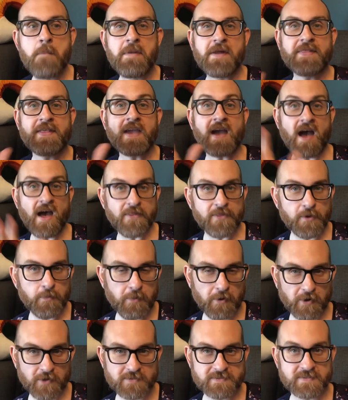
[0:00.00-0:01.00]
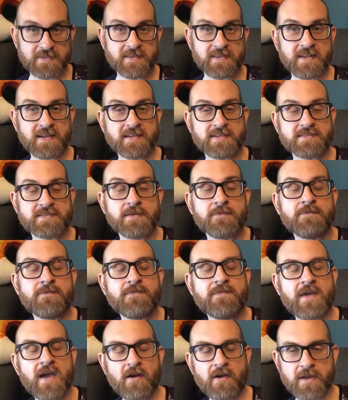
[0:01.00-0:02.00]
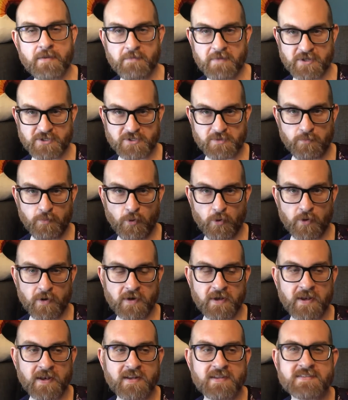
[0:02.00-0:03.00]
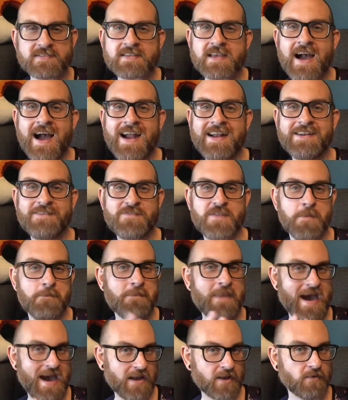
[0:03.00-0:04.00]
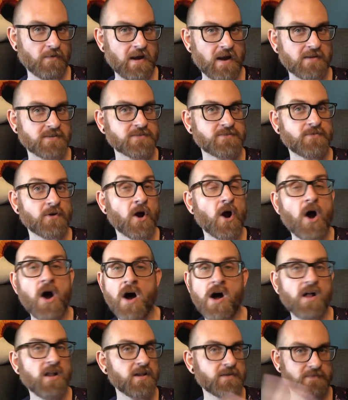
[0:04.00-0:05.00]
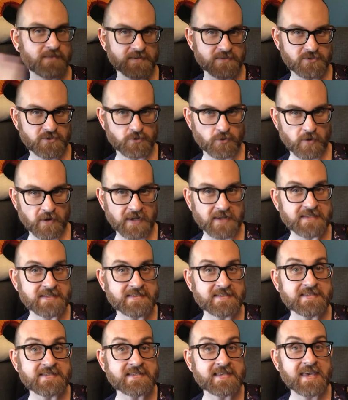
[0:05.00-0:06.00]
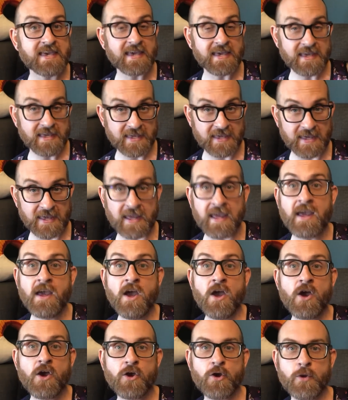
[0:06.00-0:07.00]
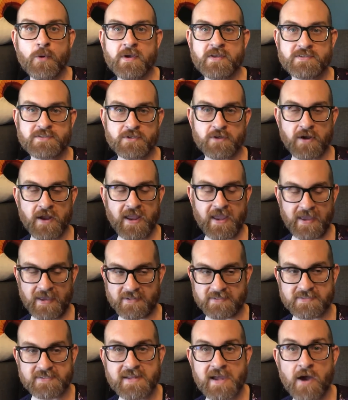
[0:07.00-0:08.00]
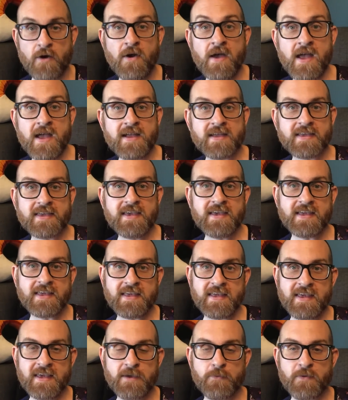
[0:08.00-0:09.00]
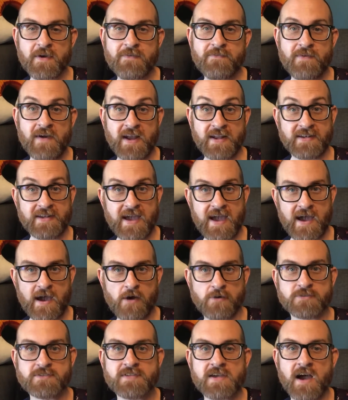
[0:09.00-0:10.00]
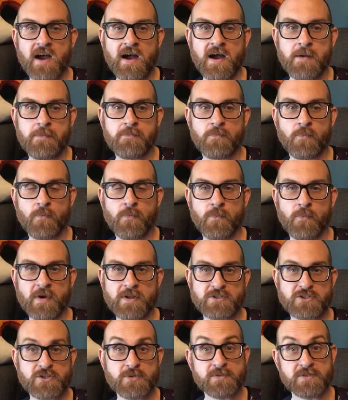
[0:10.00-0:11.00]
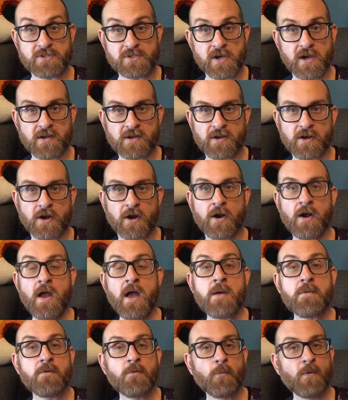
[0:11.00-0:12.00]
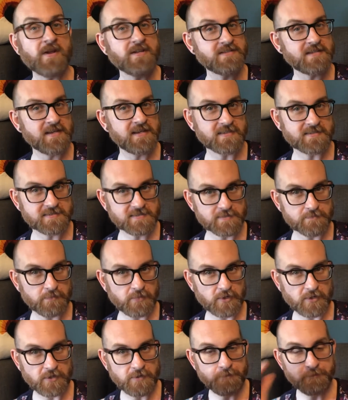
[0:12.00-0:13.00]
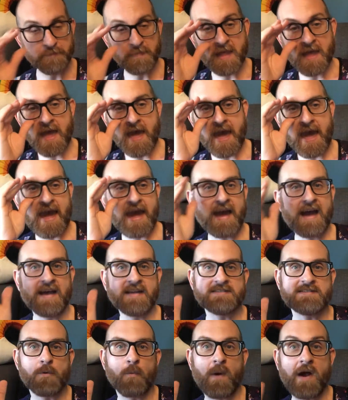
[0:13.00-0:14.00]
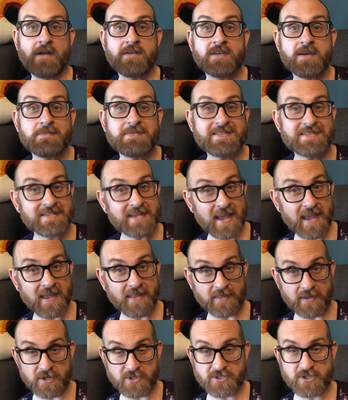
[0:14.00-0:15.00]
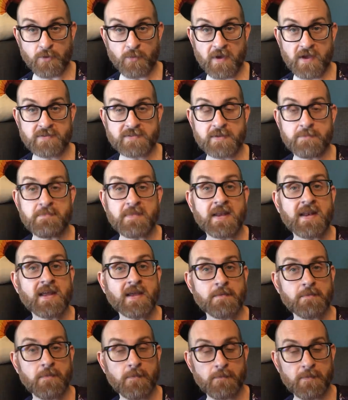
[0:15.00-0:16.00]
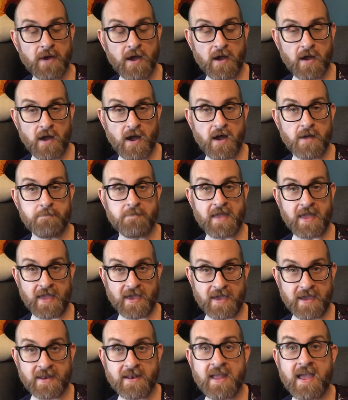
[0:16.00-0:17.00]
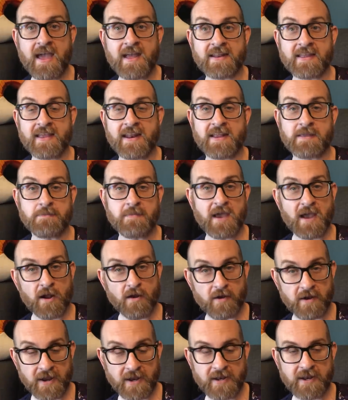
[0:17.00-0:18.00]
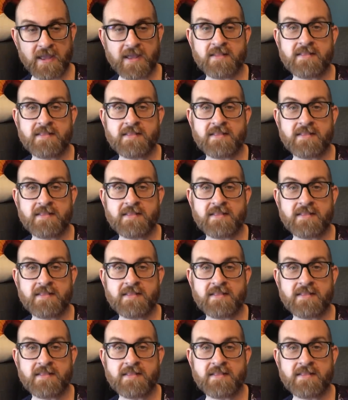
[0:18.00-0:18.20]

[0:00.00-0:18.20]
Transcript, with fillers: But the other person that is very much important and is kind of the background for all of the stories is Kiki, who is her aunt. Now, Kiki, we find out um, when she was younger, went to Istanbul and wound up staying there. She wound up meeting a, a man and getting married.